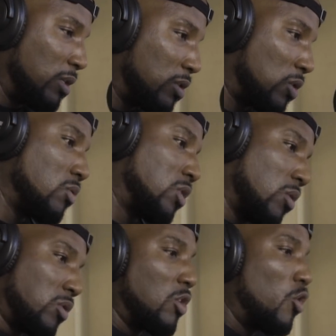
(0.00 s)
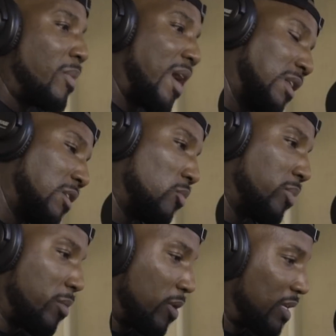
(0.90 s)
to go back a little
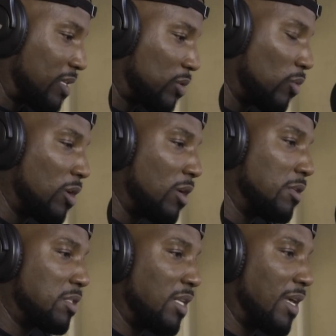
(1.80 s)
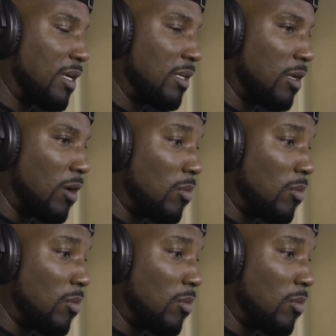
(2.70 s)
bit because I just want to understand.